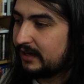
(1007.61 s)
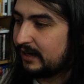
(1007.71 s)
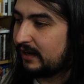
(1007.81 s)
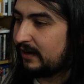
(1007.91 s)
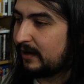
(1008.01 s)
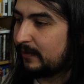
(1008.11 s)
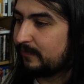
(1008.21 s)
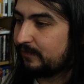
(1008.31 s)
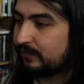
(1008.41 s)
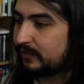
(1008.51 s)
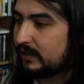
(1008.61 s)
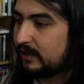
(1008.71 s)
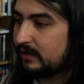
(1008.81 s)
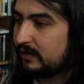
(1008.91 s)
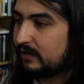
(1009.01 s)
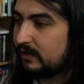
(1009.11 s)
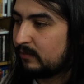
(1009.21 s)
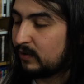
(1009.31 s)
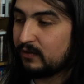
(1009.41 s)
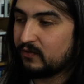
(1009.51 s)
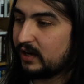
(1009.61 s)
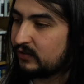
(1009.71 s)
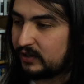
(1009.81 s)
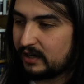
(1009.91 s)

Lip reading: Brendan Fraser